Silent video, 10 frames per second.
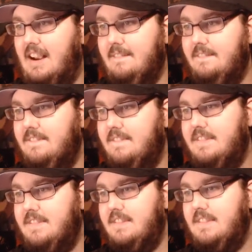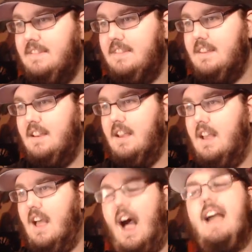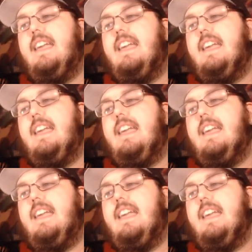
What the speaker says: there. I